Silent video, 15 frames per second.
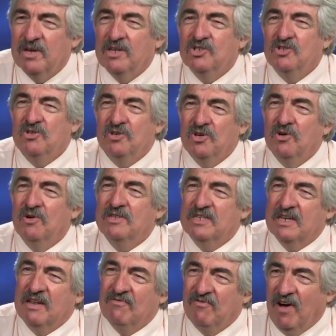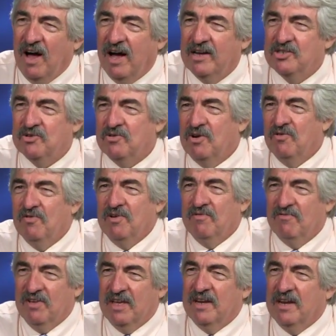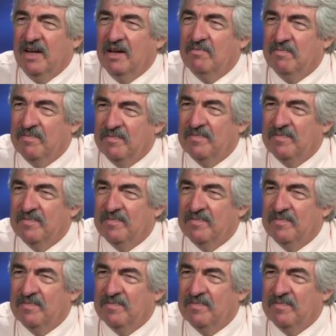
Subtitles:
did you do as an advisor over in Vietnam?